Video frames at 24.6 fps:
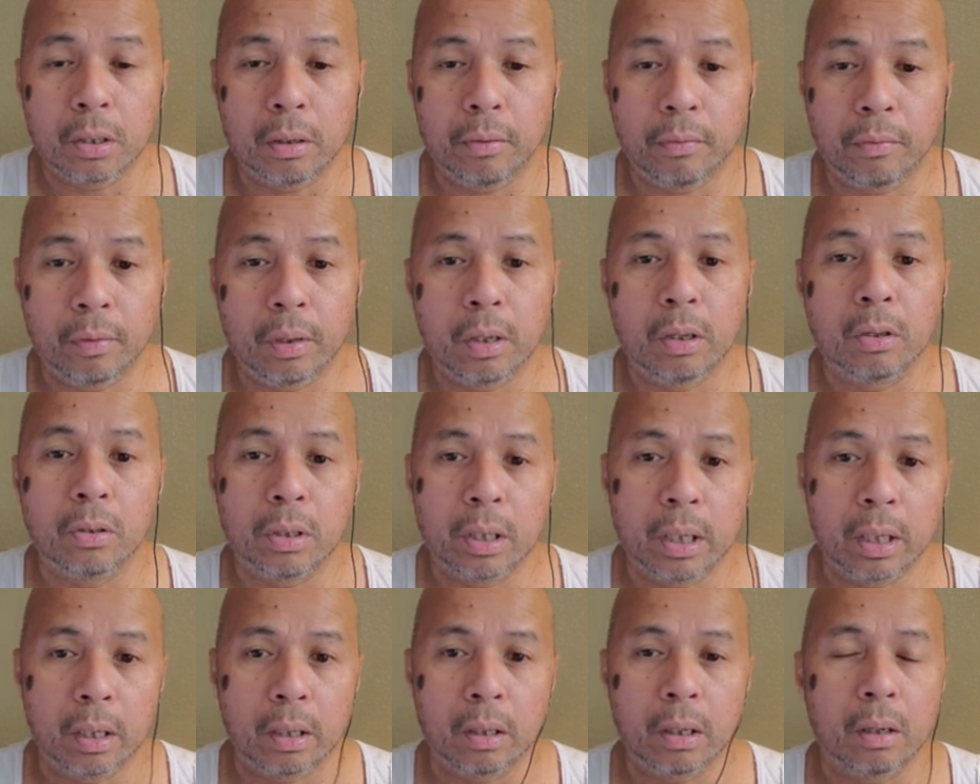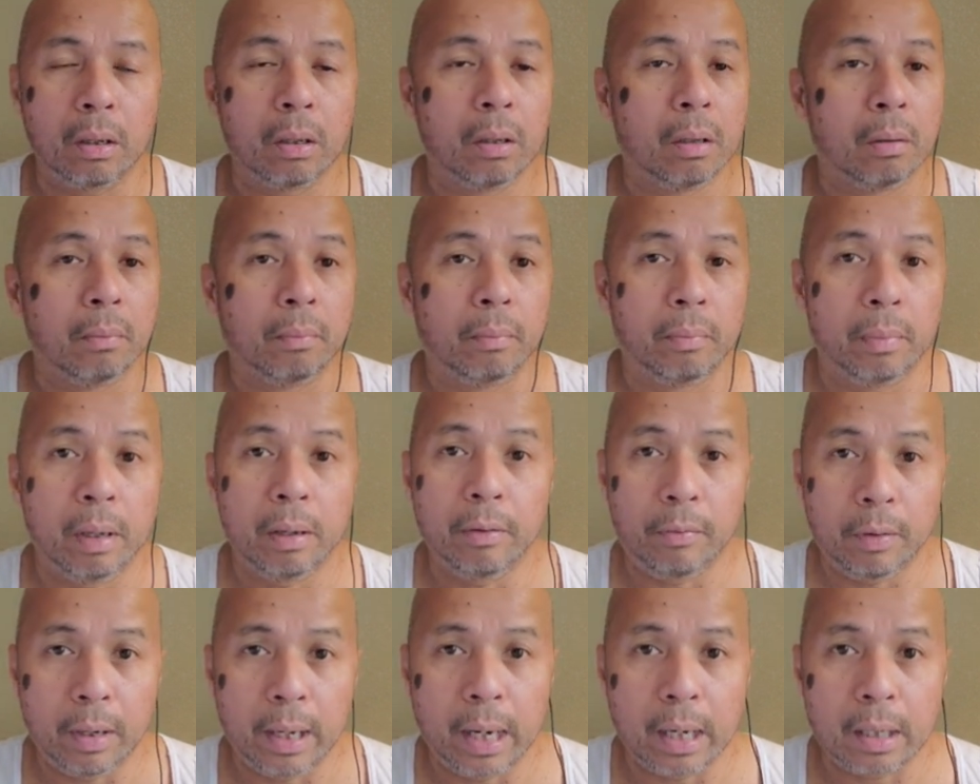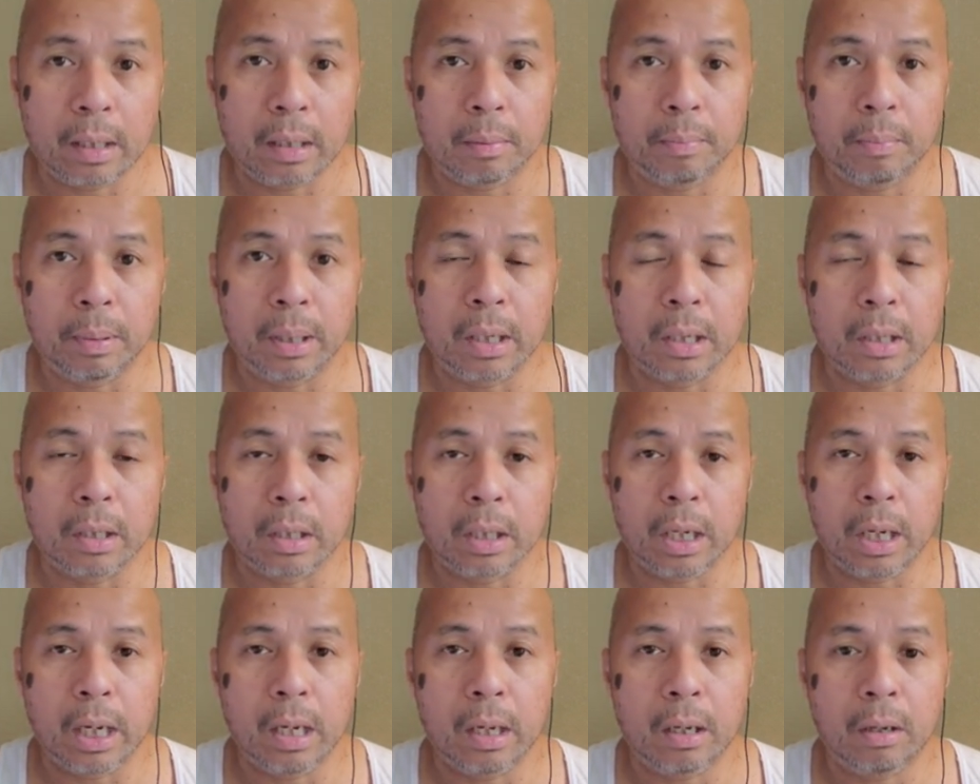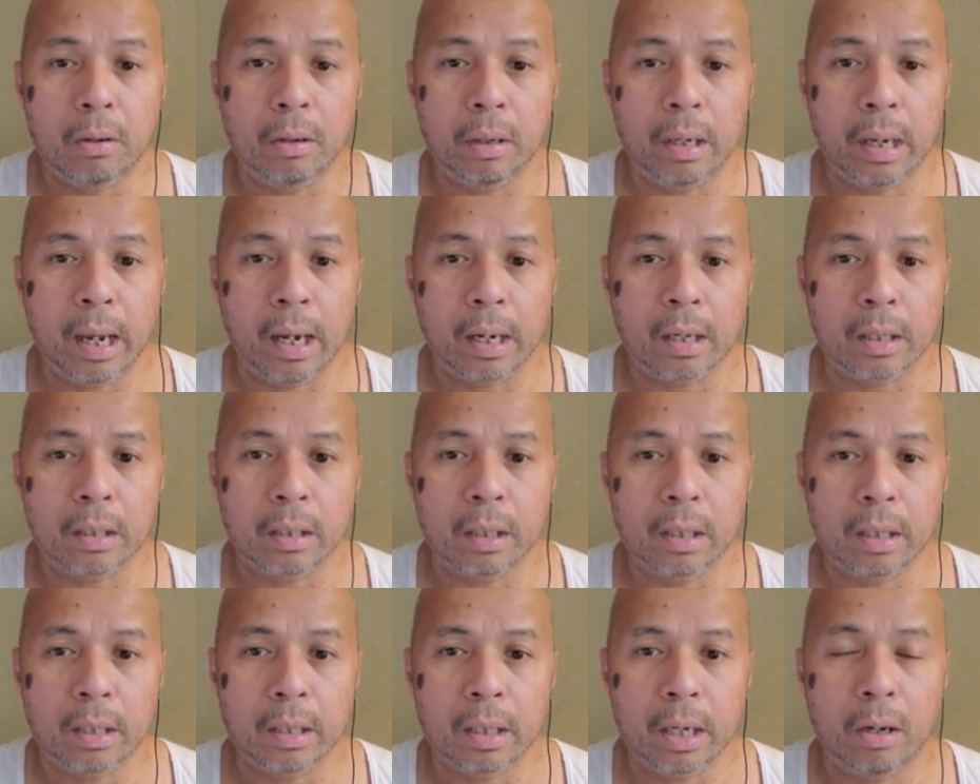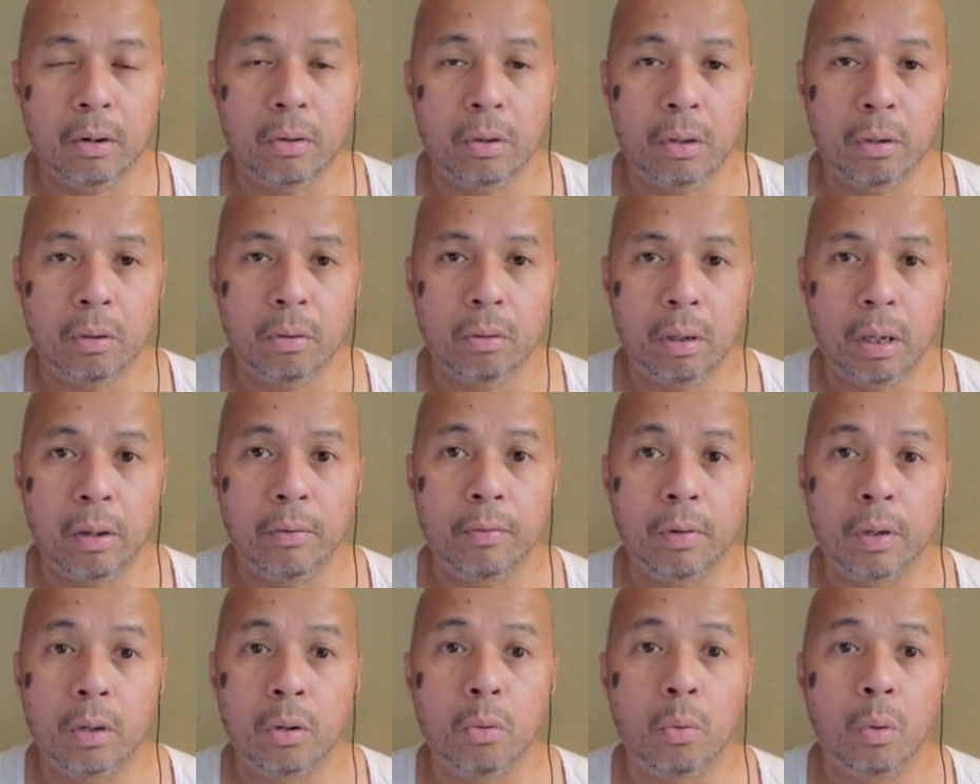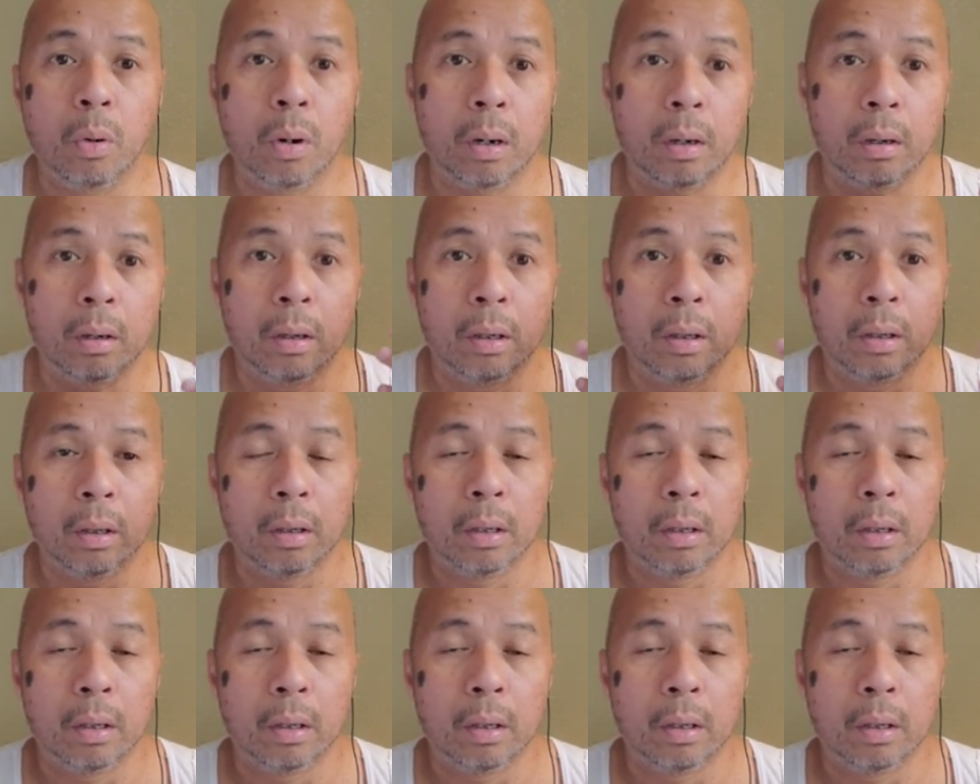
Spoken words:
of using eFitX, because it could actually tell you if you are